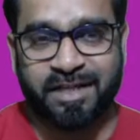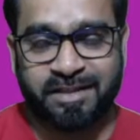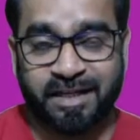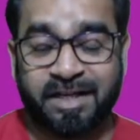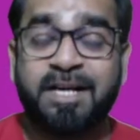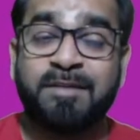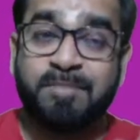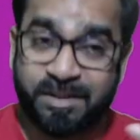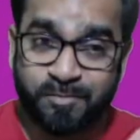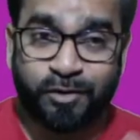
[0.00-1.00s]
there,
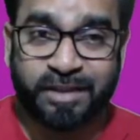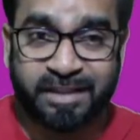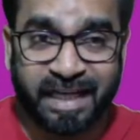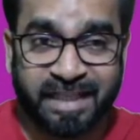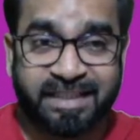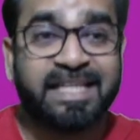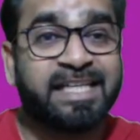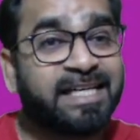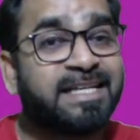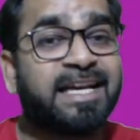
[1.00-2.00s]
but more than that,
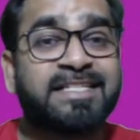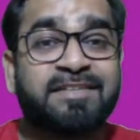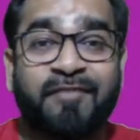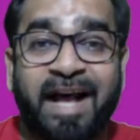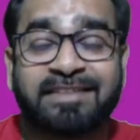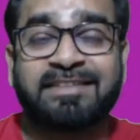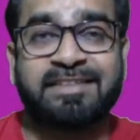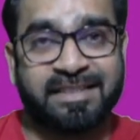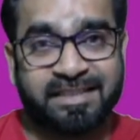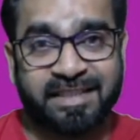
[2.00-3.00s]
India is a vast
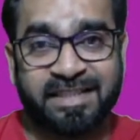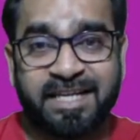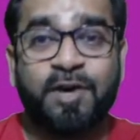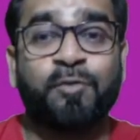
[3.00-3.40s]
country